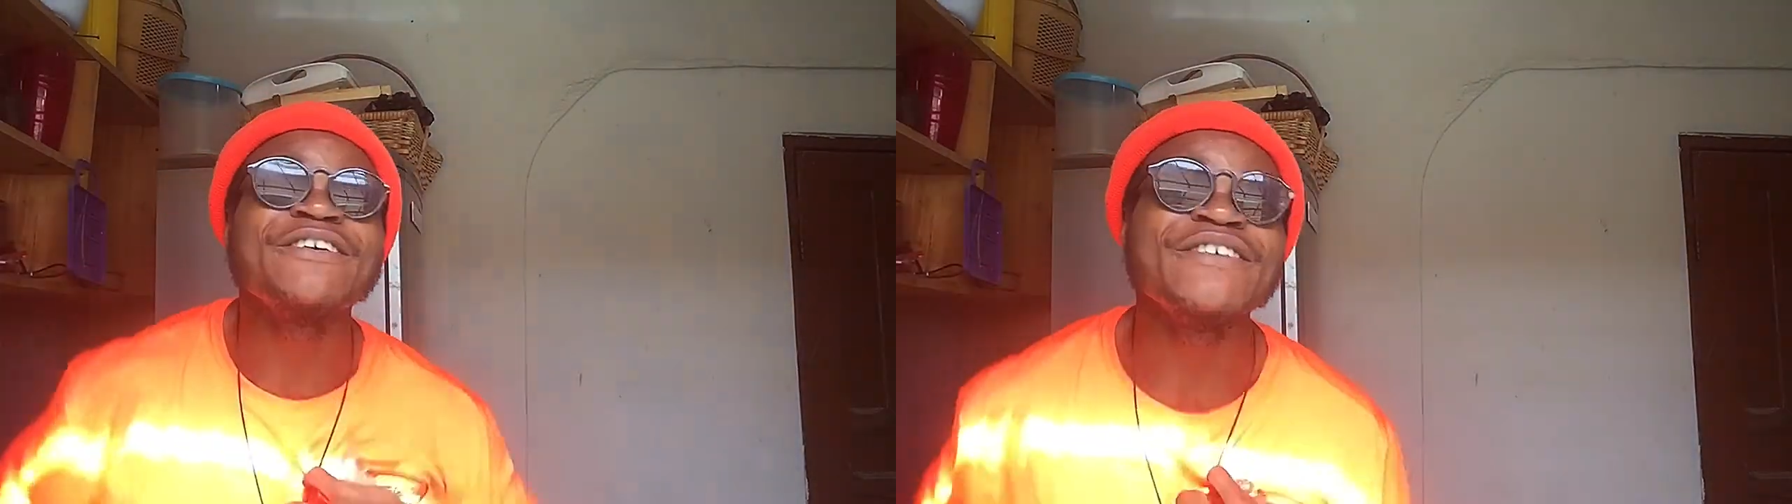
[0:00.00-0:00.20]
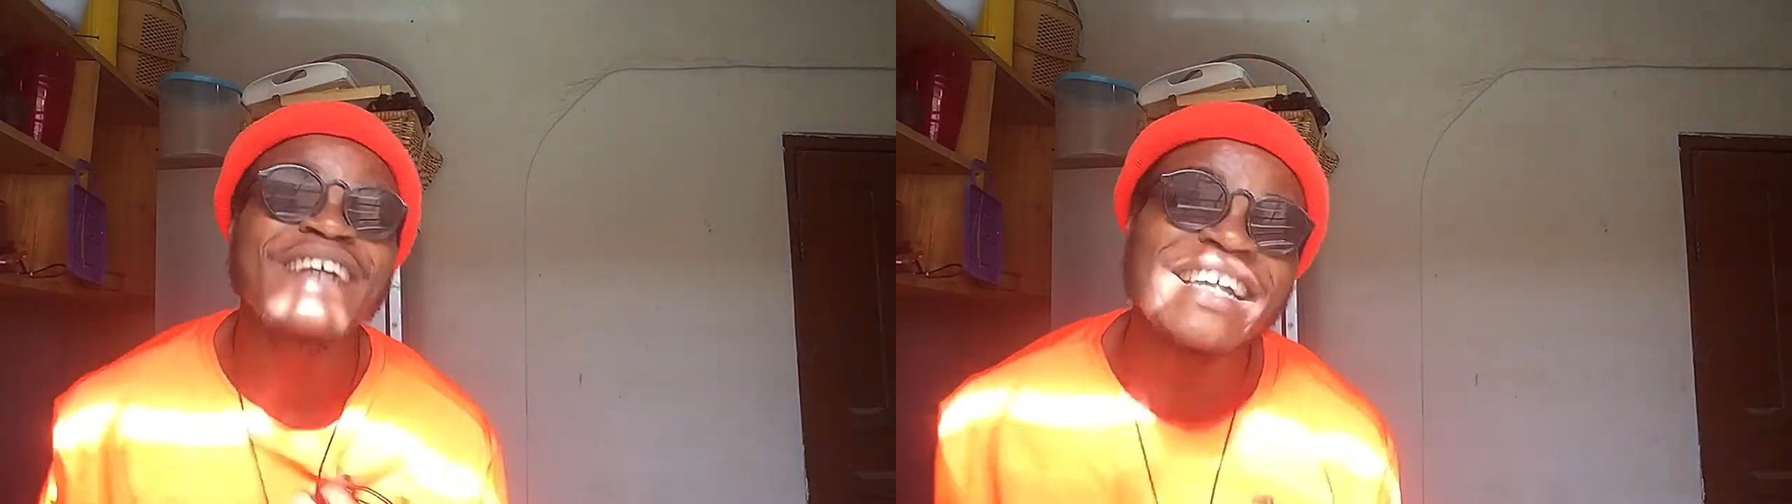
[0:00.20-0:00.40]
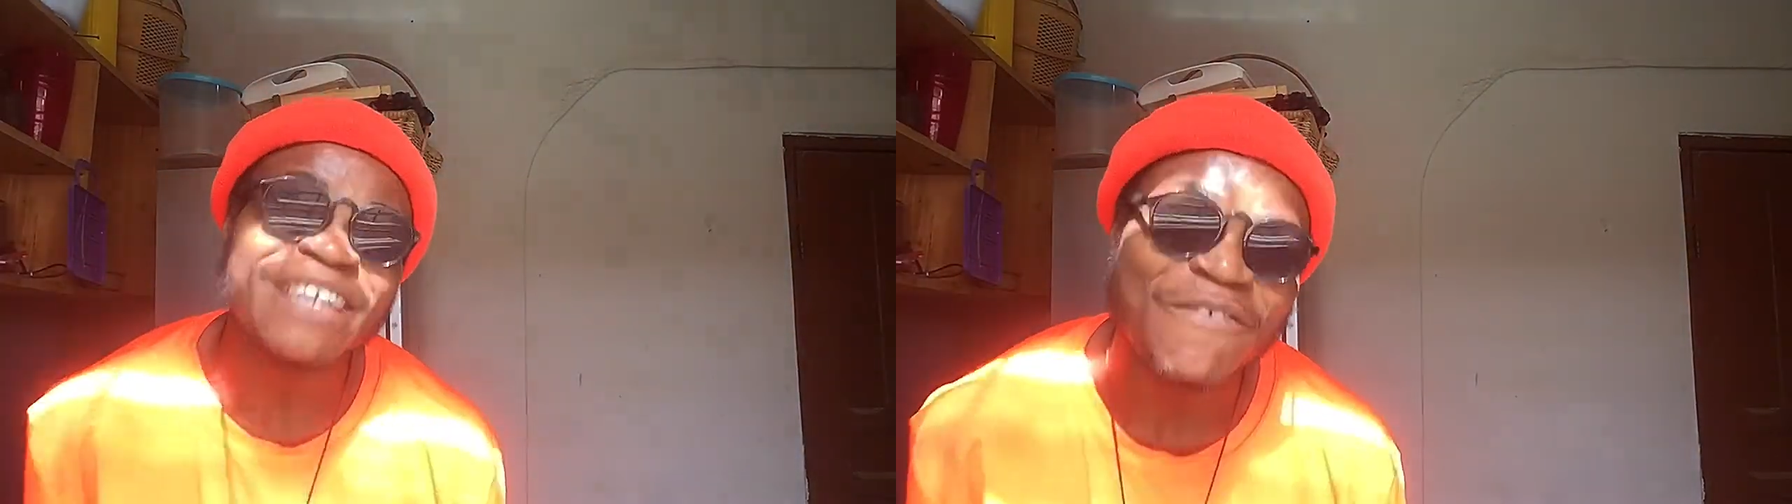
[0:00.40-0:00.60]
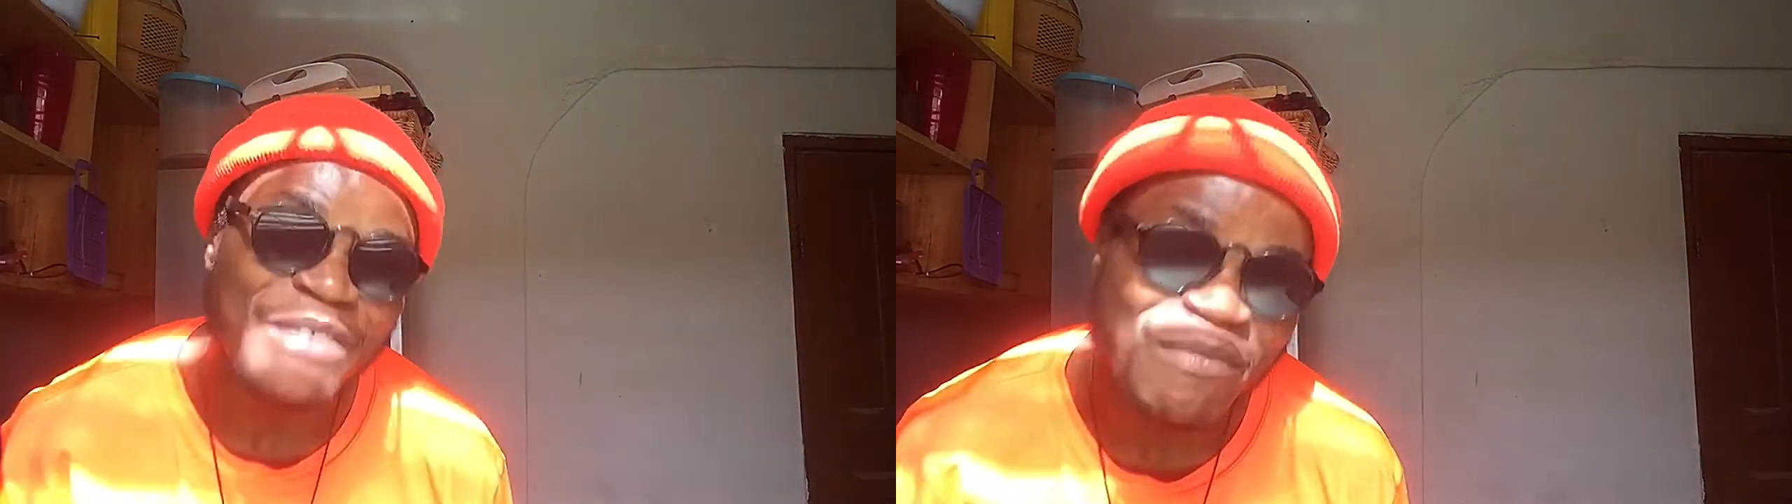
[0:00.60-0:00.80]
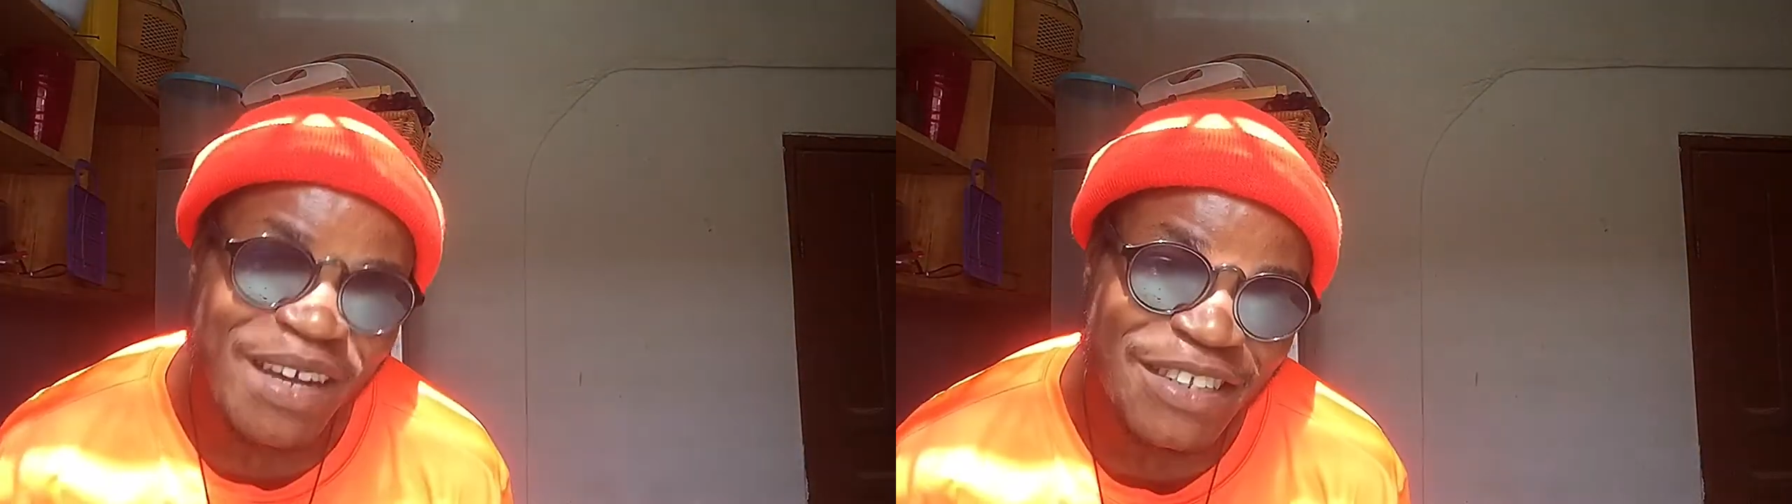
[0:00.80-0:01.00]
told you guys I'm
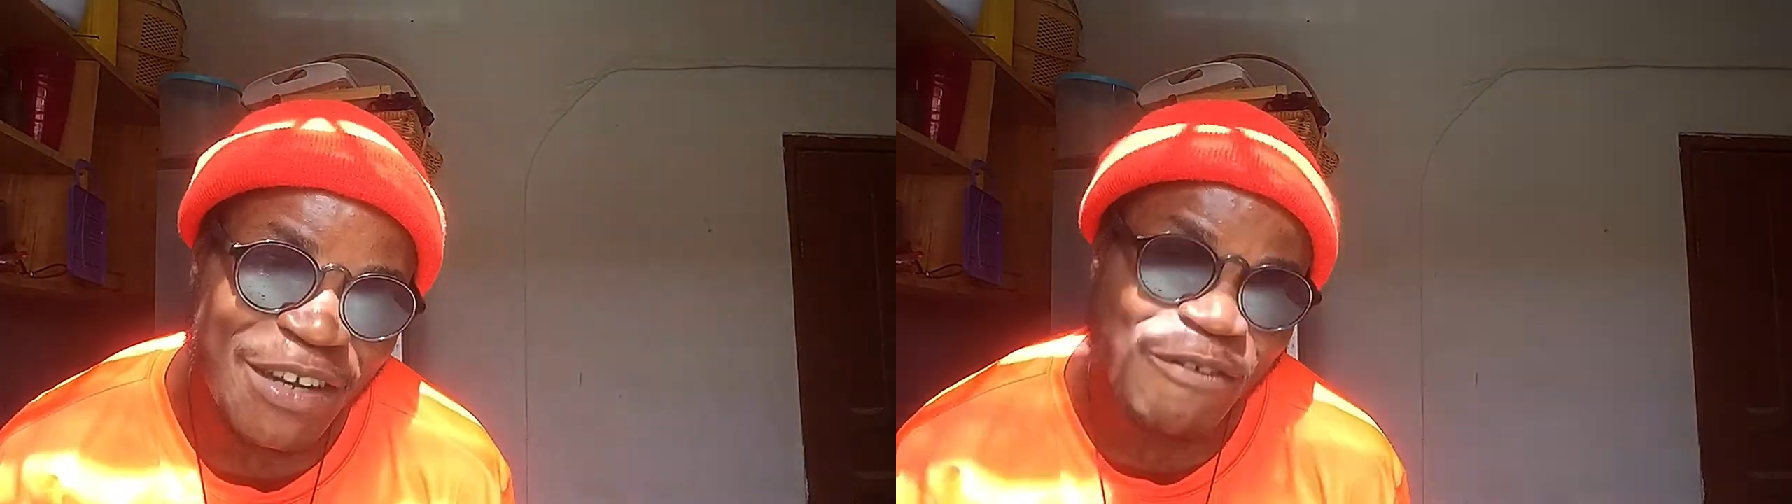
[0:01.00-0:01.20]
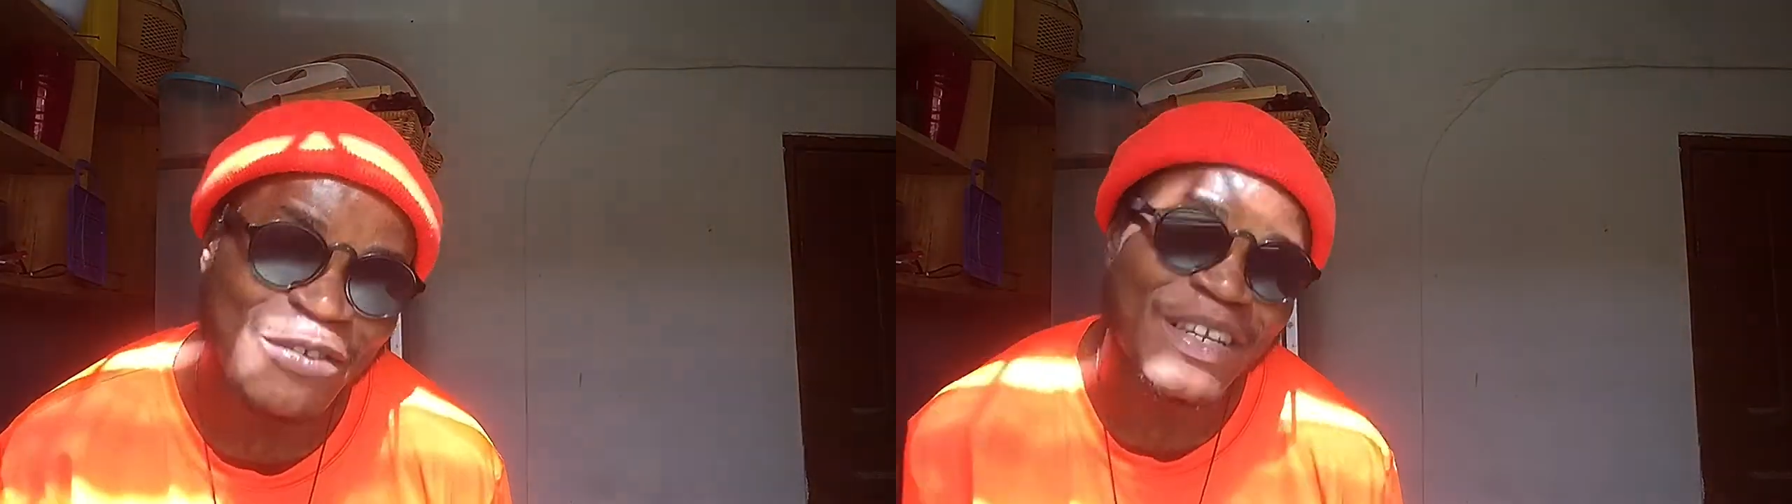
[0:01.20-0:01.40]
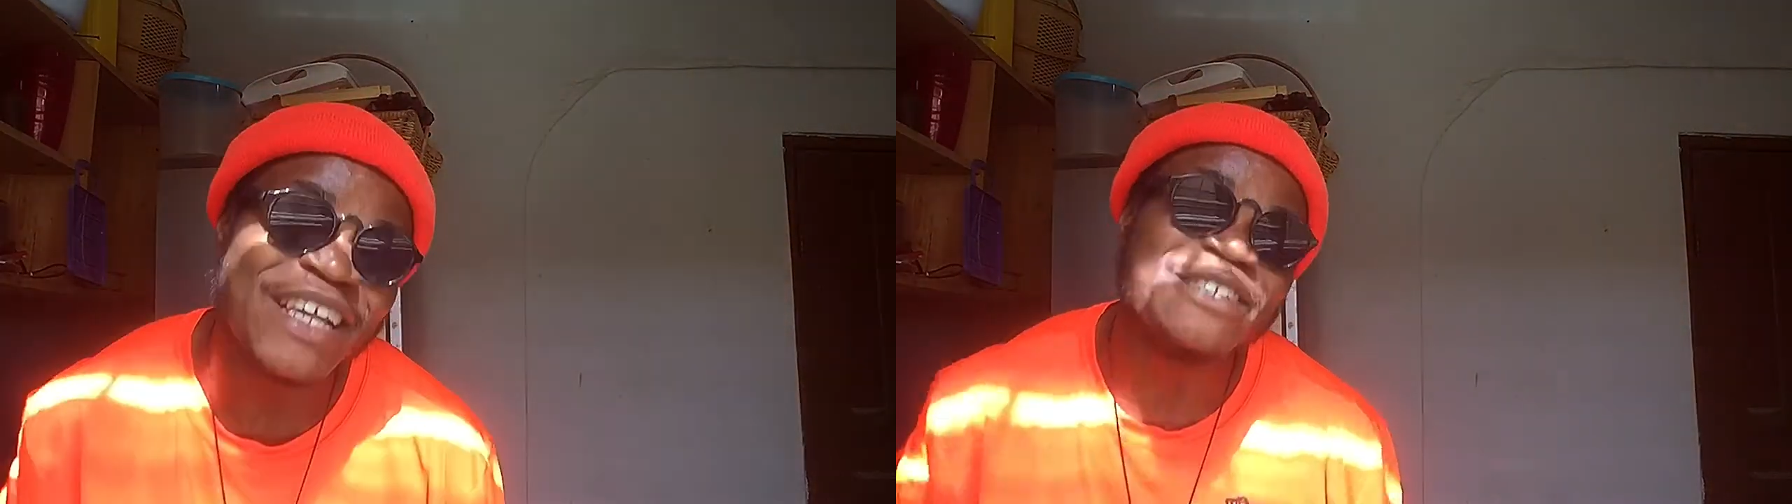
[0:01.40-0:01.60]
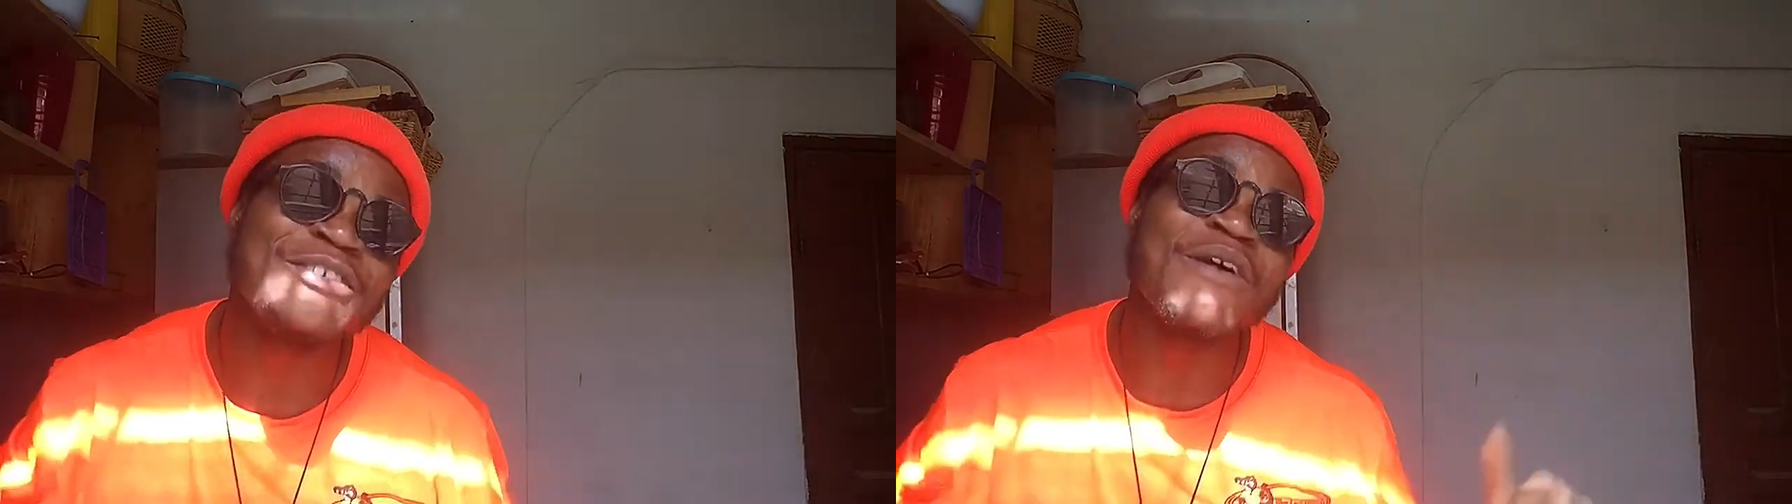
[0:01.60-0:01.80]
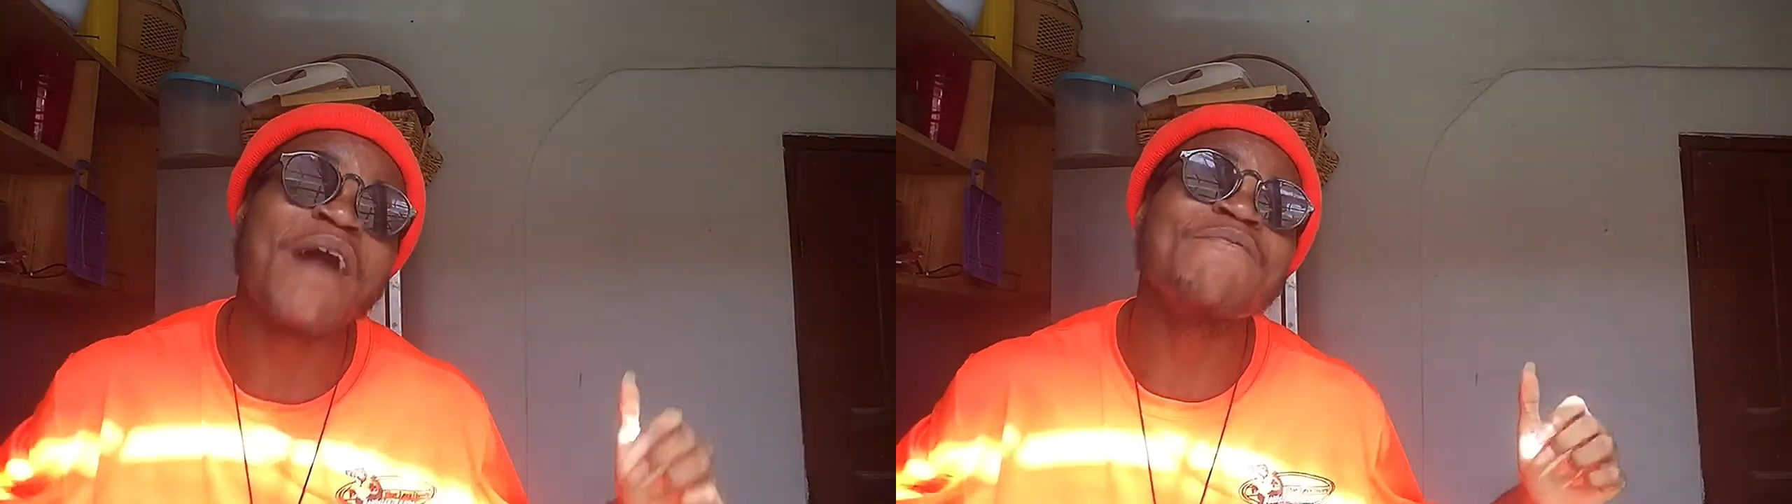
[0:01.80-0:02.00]
feeling myself today.
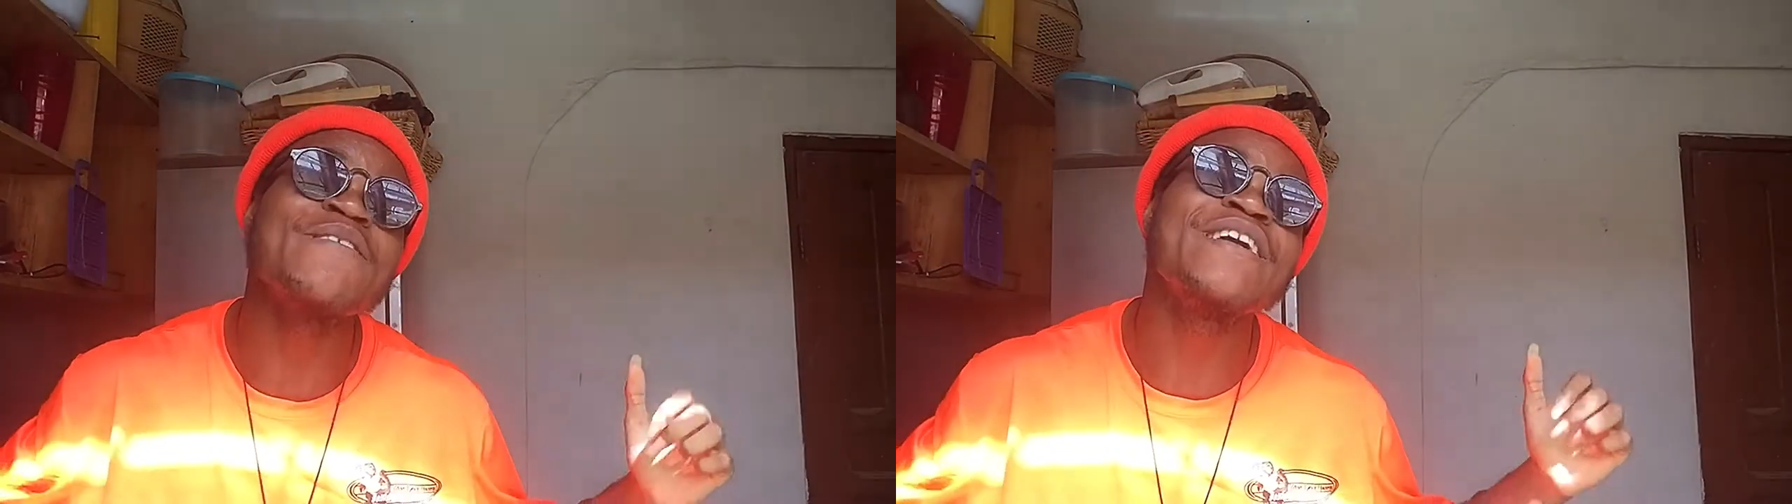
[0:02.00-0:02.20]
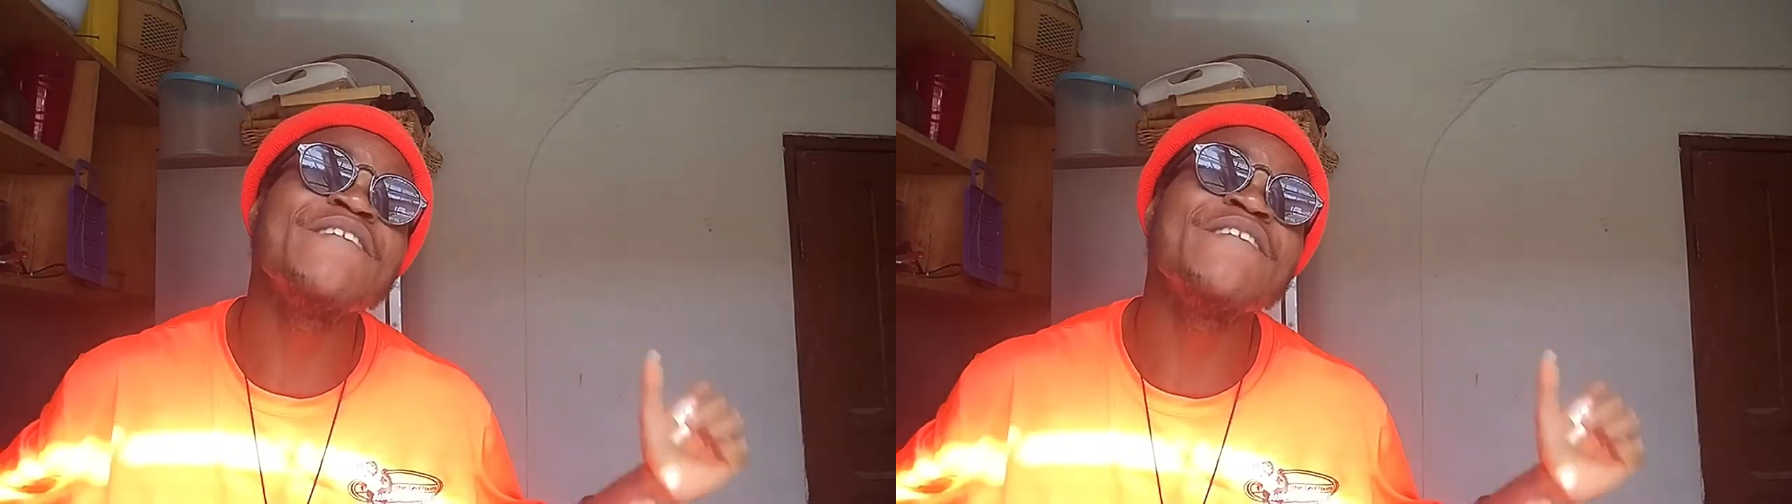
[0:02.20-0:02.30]
So I'm